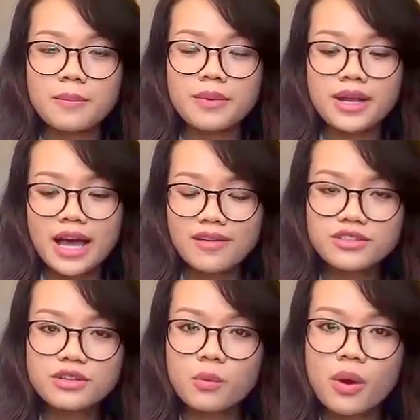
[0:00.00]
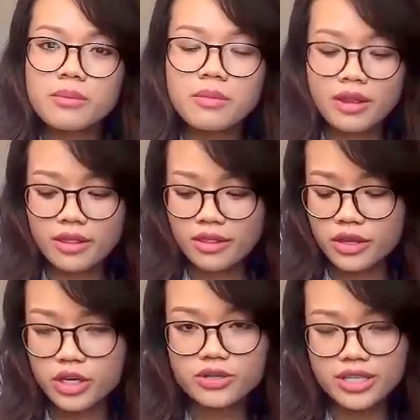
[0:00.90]
But after 1
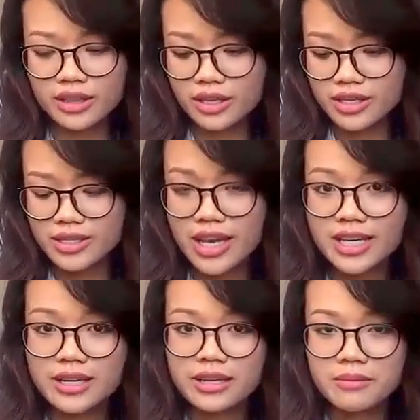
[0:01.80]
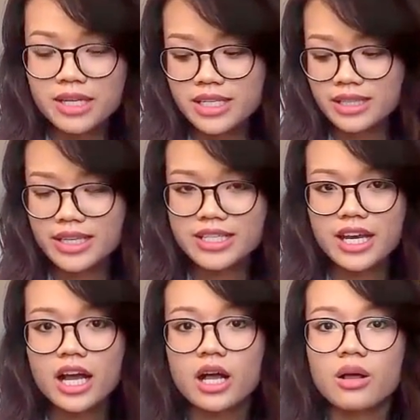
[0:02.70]
month using this, I can immediately
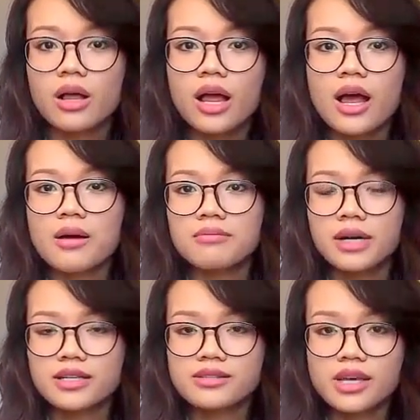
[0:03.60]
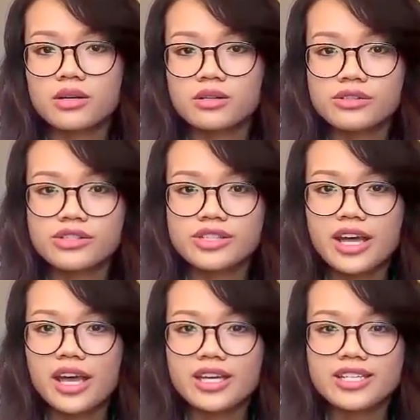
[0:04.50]
tell my cycle
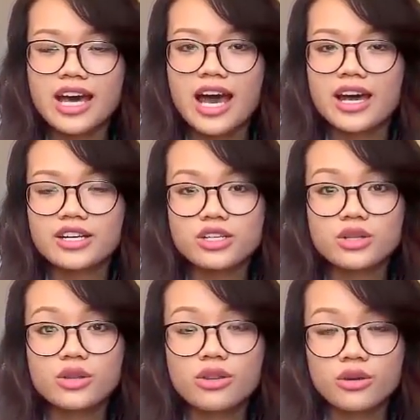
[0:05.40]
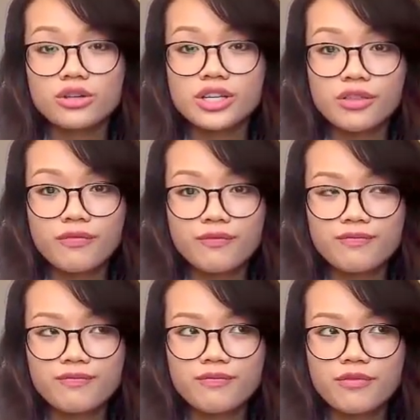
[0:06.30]
stayed at
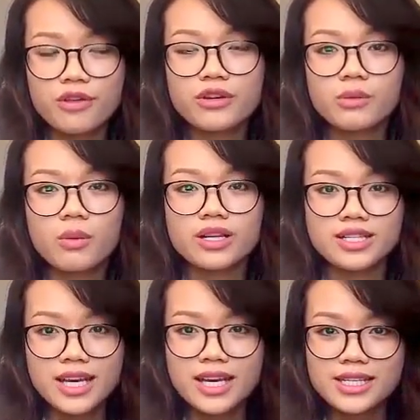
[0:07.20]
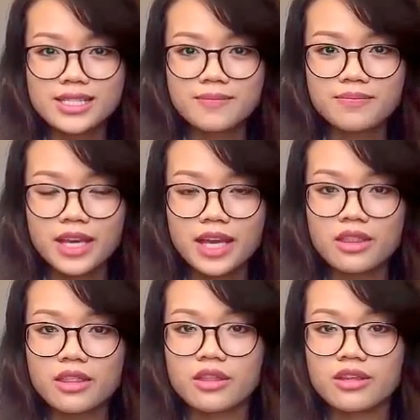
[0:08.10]
31 days.
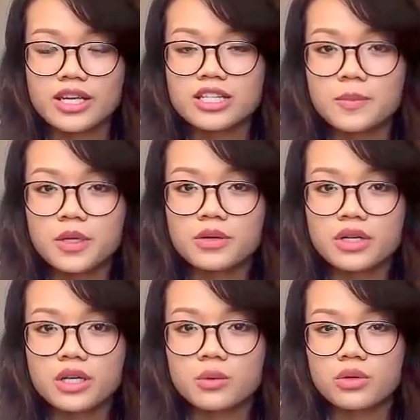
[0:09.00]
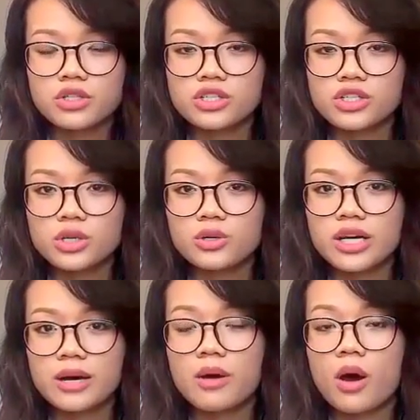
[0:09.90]
And the next period will just showed
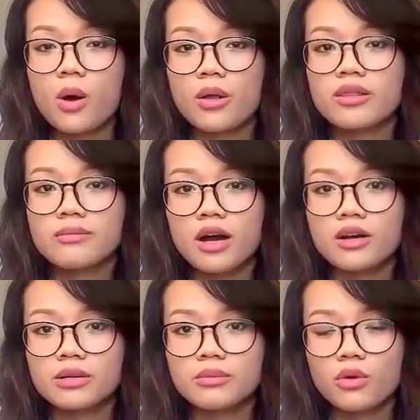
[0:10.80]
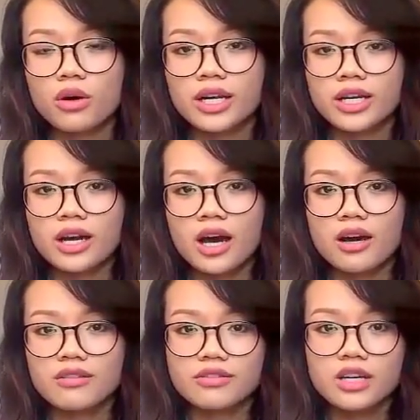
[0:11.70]
up on the morning
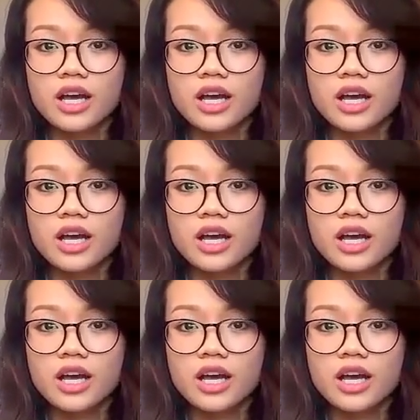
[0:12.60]
of